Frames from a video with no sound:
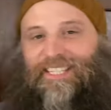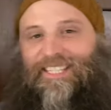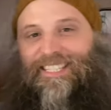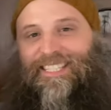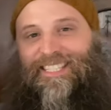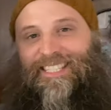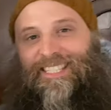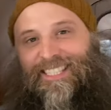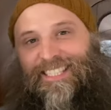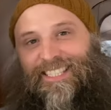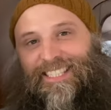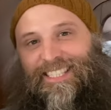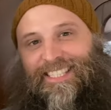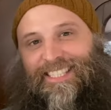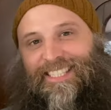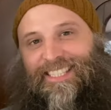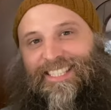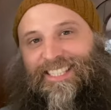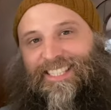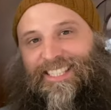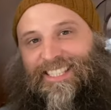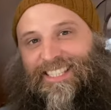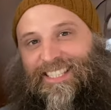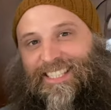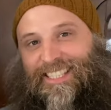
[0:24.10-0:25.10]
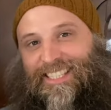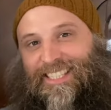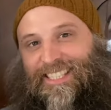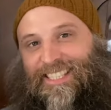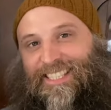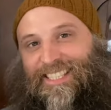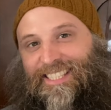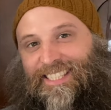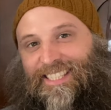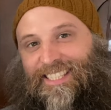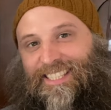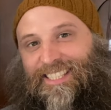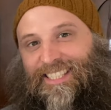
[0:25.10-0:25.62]

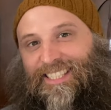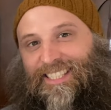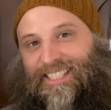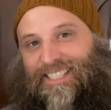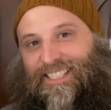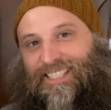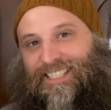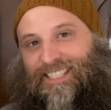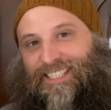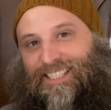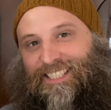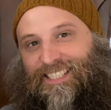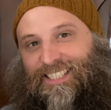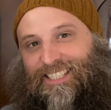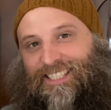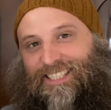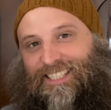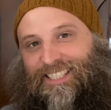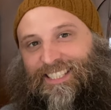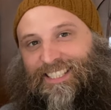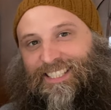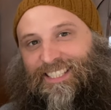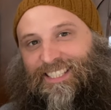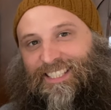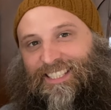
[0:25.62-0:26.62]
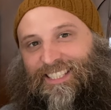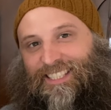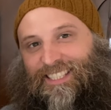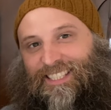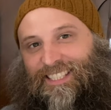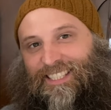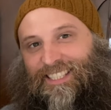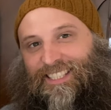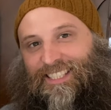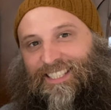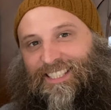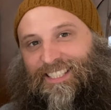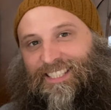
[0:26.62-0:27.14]

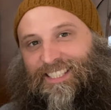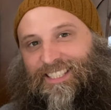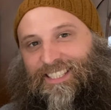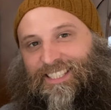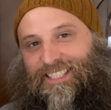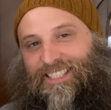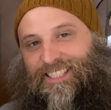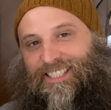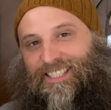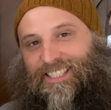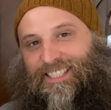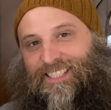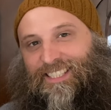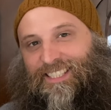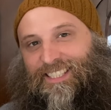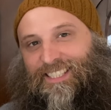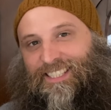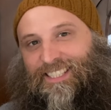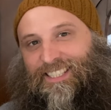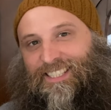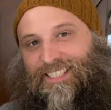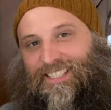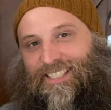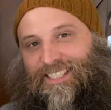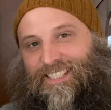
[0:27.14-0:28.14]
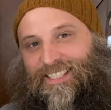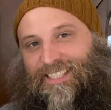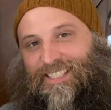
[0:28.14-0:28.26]
No words are spoken by the person on screen.